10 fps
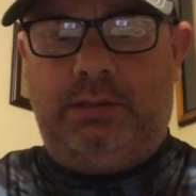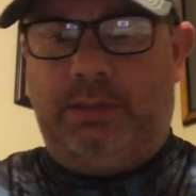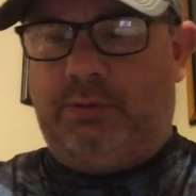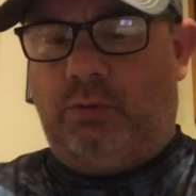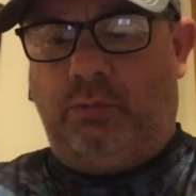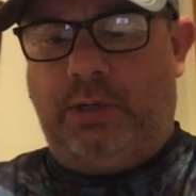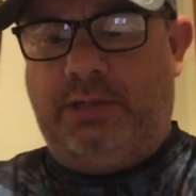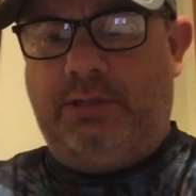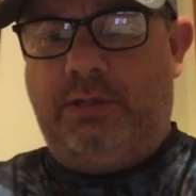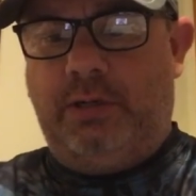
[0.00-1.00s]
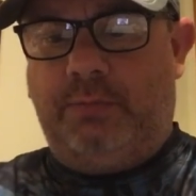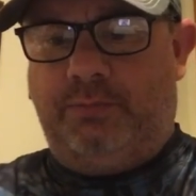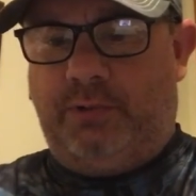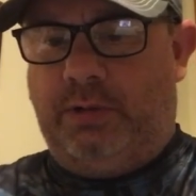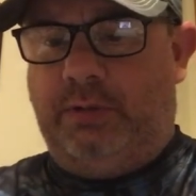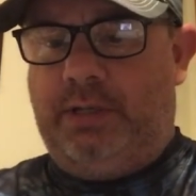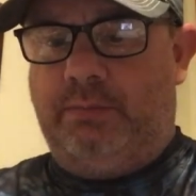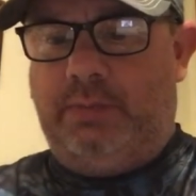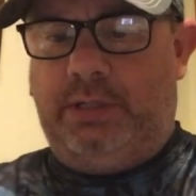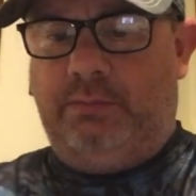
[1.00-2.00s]
I'm just gonna raise it up. There's no need
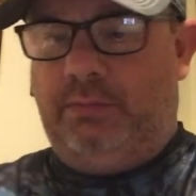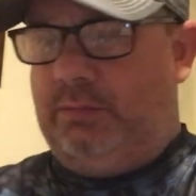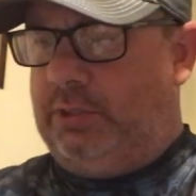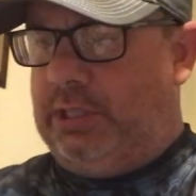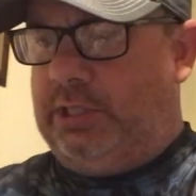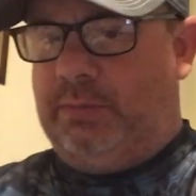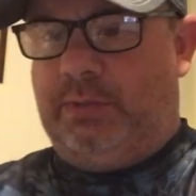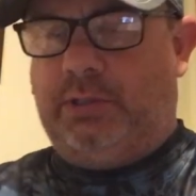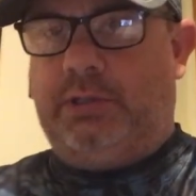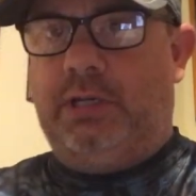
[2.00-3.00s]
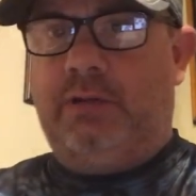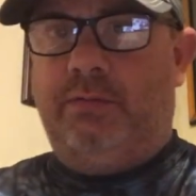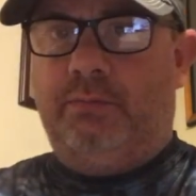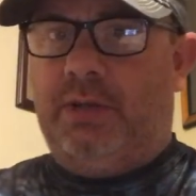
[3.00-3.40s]
in me changing a bunch of stuff.